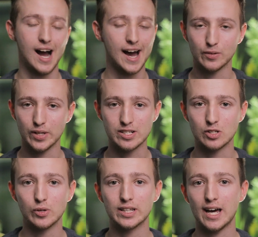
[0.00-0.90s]
I don't like
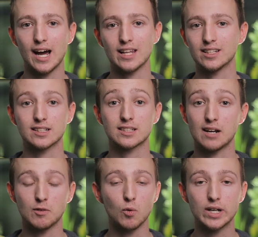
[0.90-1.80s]
doing that. I think that's
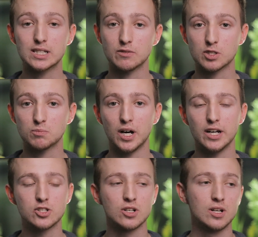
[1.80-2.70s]
kind of a waste of a
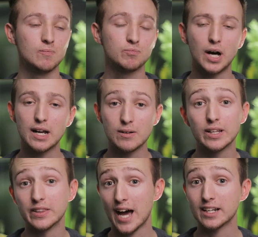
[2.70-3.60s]
sponge, but
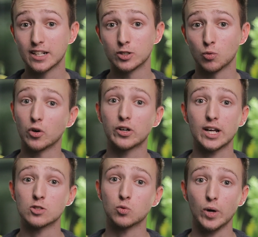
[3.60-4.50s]
that does work
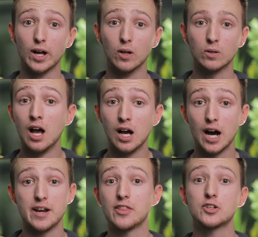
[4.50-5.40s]
as well.
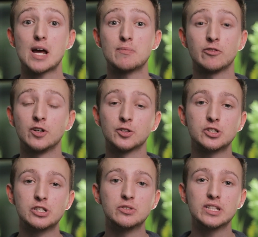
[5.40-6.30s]
Another type of
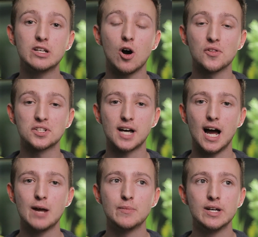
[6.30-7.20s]
filter you see all the
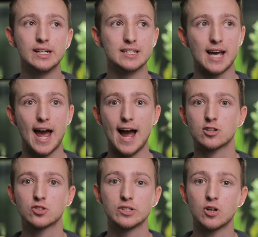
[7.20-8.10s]
time is
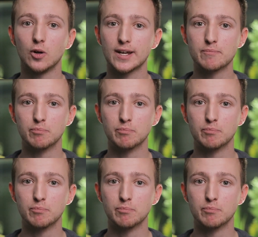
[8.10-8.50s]
actually called a